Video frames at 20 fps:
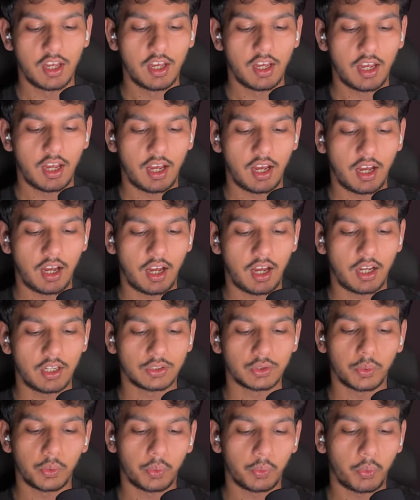
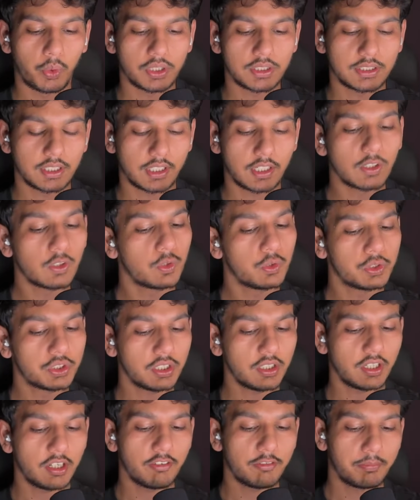So what's the
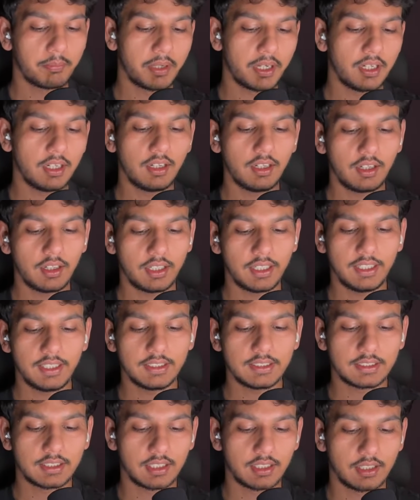conclusion? If Middle
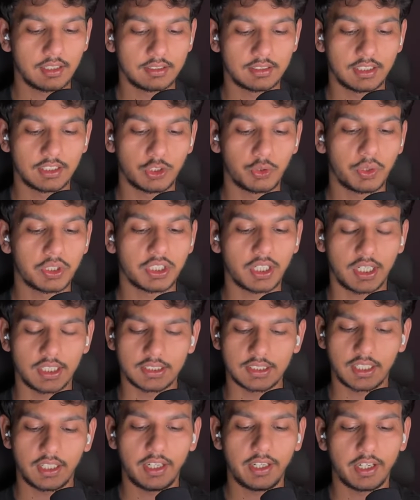East situation
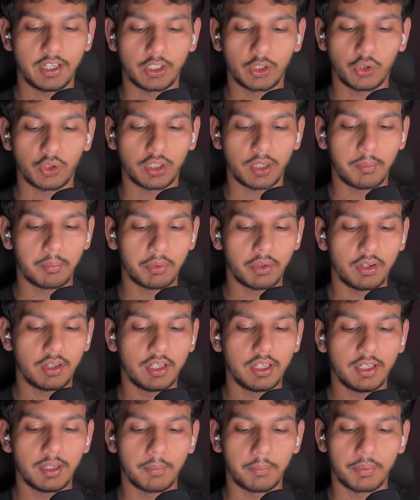escalate, it could
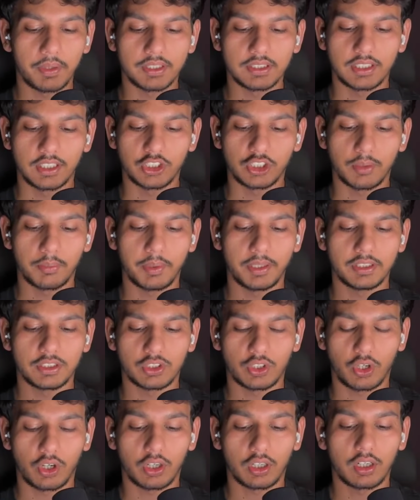temporarily depress Asian paint
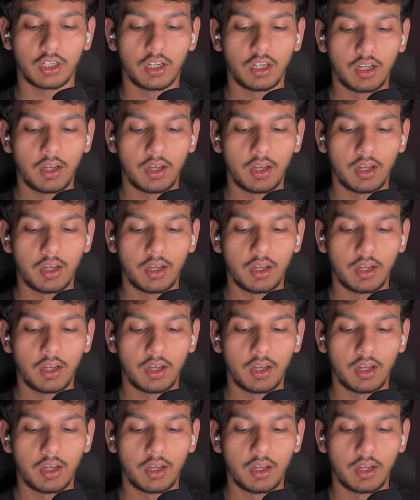stock